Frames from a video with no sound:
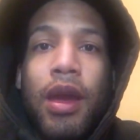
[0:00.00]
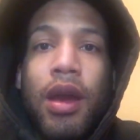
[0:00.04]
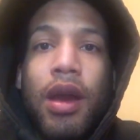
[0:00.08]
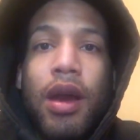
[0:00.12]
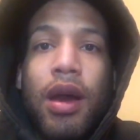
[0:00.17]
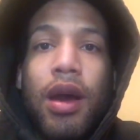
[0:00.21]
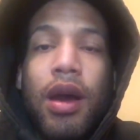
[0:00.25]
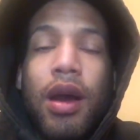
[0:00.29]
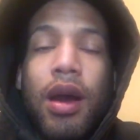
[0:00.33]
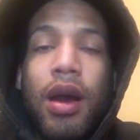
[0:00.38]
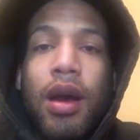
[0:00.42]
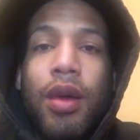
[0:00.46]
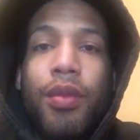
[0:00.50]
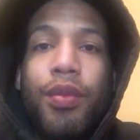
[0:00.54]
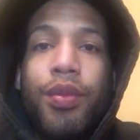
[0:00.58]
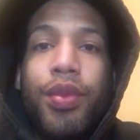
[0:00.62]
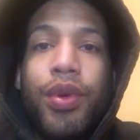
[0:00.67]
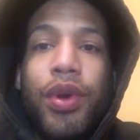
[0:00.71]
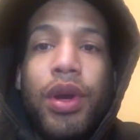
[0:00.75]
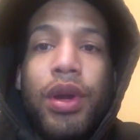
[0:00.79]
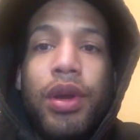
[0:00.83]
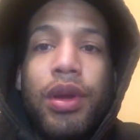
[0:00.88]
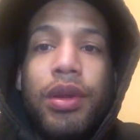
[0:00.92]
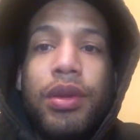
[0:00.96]

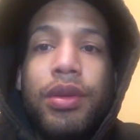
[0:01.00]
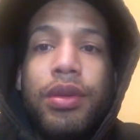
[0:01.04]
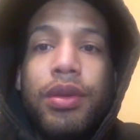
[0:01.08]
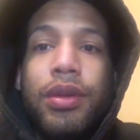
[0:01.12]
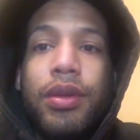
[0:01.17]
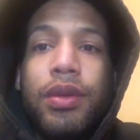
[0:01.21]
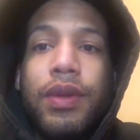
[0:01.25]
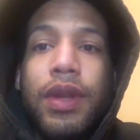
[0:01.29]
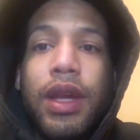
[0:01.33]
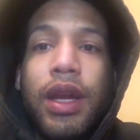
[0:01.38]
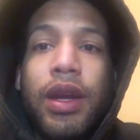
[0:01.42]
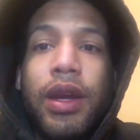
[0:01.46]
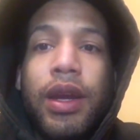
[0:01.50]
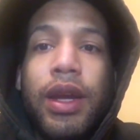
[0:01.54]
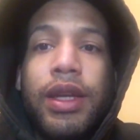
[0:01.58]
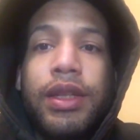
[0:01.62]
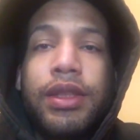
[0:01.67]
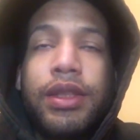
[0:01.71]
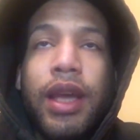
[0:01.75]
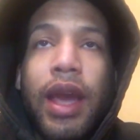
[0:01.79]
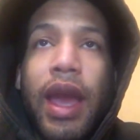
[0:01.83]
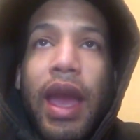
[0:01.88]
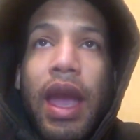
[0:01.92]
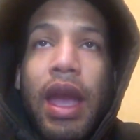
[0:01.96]
But there
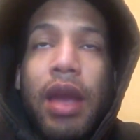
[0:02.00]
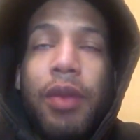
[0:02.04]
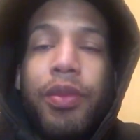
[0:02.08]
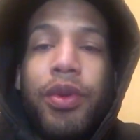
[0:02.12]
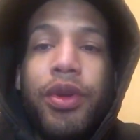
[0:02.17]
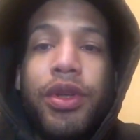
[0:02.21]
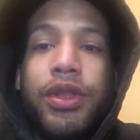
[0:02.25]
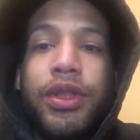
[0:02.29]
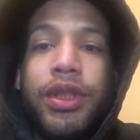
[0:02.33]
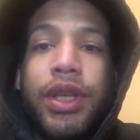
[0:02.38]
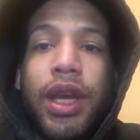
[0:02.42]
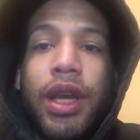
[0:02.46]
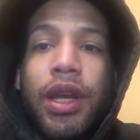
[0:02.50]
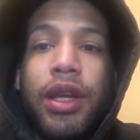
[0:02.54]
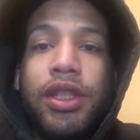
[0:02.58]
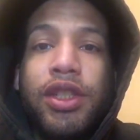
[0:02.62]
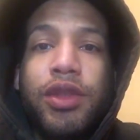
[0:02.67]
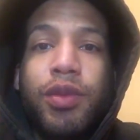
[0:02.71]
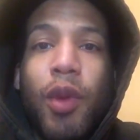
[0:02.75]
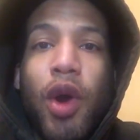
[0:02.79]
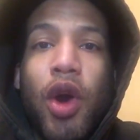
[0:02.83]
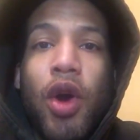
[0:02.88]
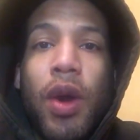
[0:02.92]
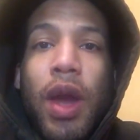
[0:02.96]
is a 8%,
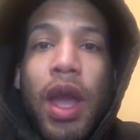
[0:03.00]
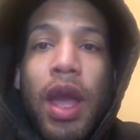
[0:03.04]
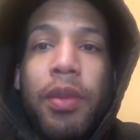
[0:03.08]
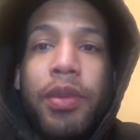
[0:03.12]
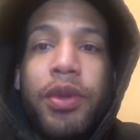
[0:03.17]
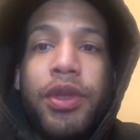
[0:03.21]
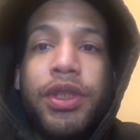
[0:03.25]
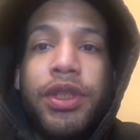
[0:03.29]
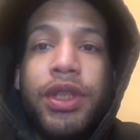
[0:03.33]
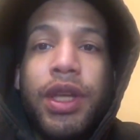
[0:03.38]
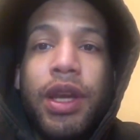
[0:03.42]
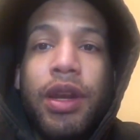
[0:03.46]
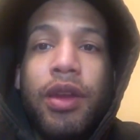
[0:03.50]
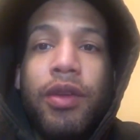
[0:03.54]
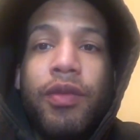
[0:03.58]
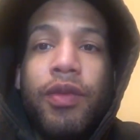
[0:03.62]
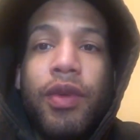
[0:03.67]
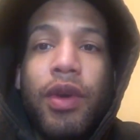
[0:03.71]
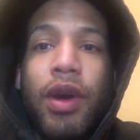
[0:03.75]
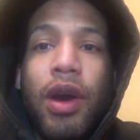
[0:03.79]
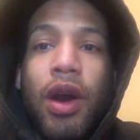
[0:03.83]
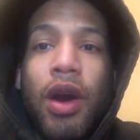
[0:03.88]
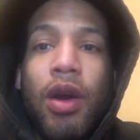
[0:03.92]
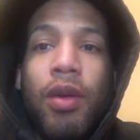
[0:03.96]
a small 8% of
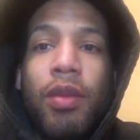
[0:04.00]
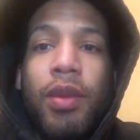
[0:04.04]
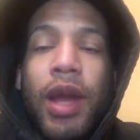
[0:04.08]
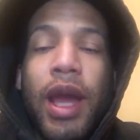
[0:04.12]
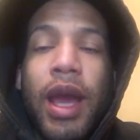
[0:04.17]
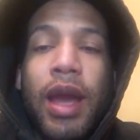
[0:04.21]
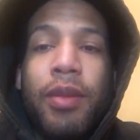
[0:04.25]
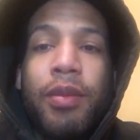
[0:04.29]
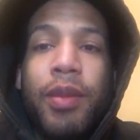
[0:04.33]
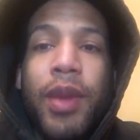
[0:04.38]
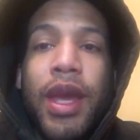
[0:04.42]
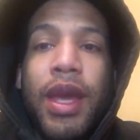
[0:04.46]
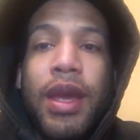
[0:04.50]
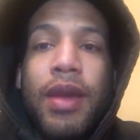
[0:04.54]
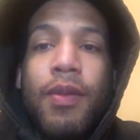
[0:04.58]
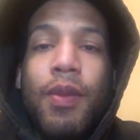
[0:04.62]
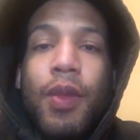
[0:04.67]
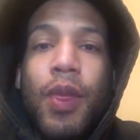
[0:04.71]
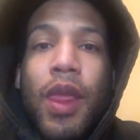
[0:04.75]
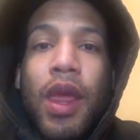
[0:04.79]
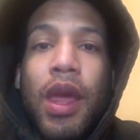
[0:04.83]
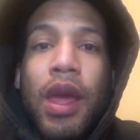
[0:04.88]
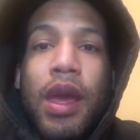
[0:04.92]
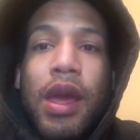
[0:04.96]
all black
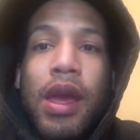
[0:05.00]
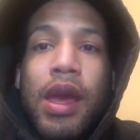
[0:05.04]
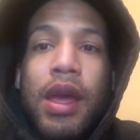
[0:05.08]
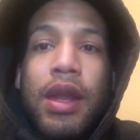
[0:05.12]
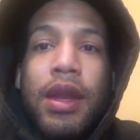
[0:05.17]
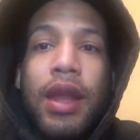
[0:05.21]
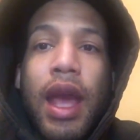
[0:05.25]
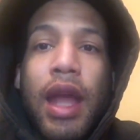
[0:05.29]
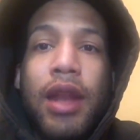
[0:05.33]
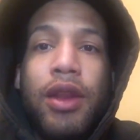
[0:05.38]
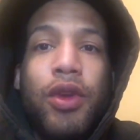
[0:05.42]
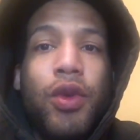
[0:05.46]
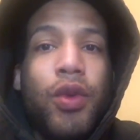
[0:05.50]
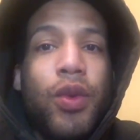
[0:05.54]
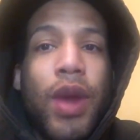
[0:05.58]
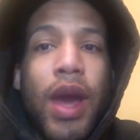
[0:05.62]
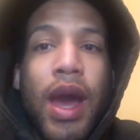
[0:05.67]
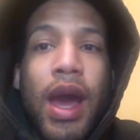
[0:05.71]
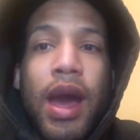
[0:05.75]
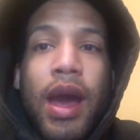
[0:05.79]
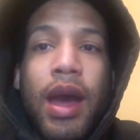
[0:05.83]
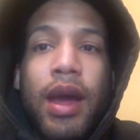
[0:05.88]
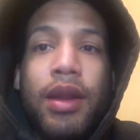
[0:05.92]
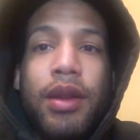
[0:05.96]
men that do
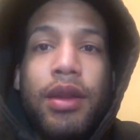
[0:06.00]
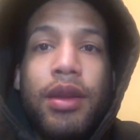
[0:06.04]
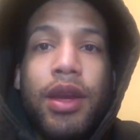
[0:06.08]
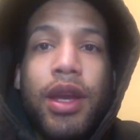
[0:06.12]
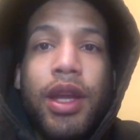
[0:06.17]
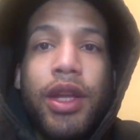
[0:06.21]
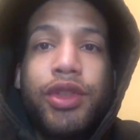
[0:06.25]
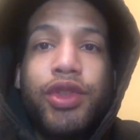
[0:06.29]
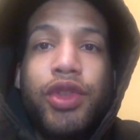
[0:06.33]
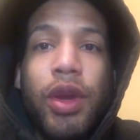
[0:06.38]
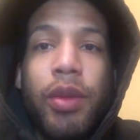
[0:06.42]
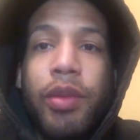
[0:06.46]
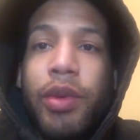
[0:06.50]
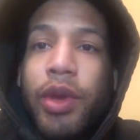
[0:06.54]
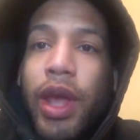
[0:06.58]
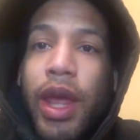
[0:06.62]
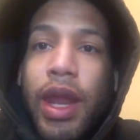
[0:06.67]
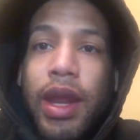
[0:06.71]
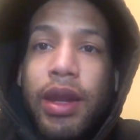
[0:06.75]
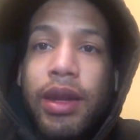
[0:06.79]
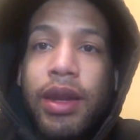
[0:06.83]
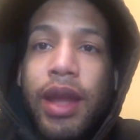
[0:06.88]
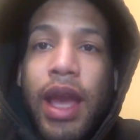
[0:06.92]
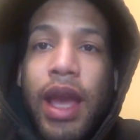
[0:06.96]
not contribute
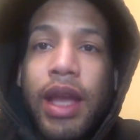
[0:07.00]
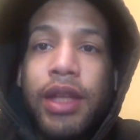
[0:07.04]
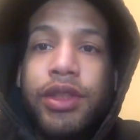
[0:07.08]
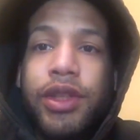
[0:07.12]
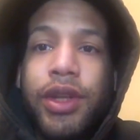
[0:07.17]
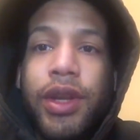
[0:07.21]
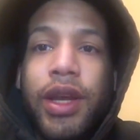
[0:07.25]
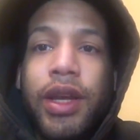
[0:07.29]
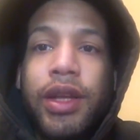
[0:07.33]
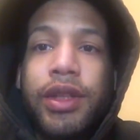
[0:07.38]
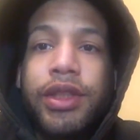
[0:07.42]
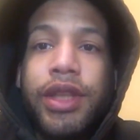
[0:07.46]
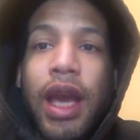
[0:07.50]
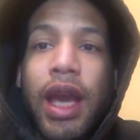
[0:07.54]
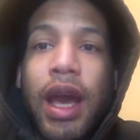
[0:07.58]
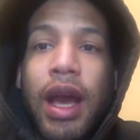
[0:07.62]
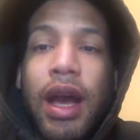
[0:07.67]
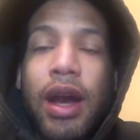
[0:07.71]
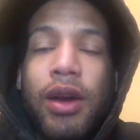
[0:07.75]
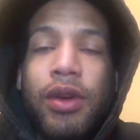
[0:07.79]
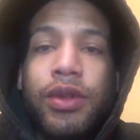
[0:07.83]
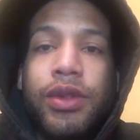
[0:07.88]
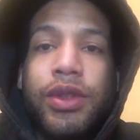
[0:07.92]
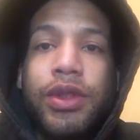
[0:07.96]
anything to their
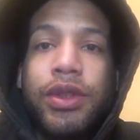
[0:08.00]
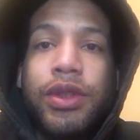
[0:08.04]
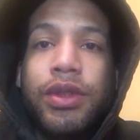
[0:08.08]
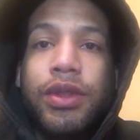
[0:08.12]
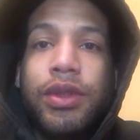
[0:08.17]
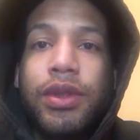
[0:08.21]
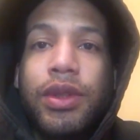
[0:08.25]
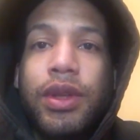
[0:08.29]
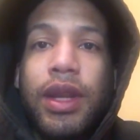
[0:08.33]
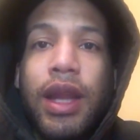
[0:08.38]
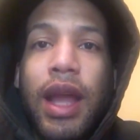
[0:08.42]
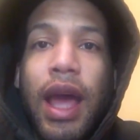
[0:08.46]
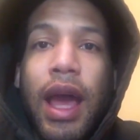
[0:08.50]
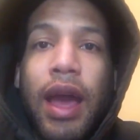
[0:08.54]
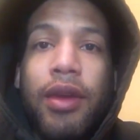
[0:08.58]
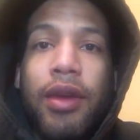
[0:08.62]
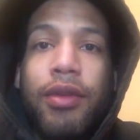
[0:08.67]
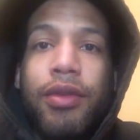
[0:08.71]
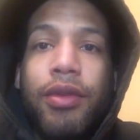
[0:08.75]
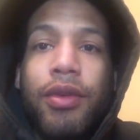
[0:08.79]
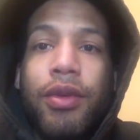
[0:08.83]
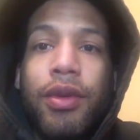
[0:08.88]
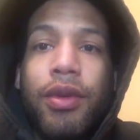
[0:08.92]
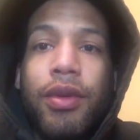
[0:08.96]
child's life.